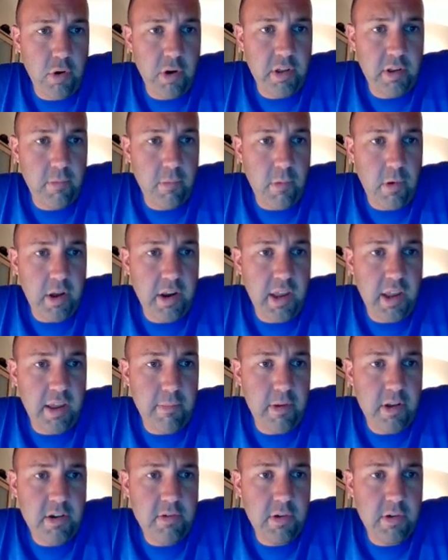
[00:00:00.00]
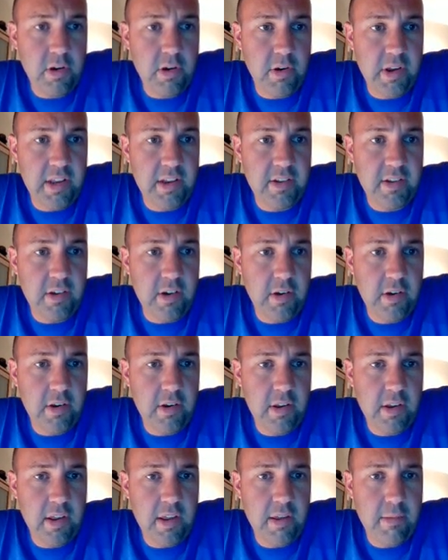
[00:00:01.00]
more than one image. We're going to go Insert,
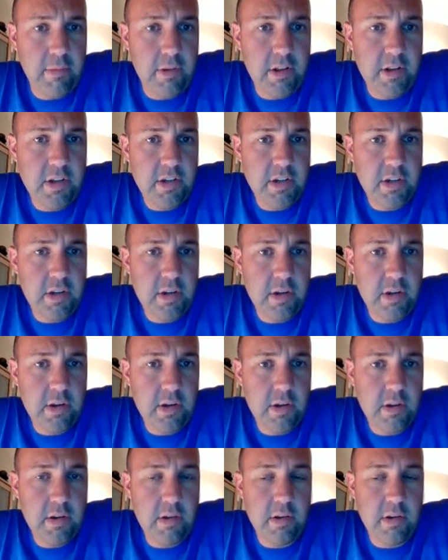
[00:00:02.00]
Image.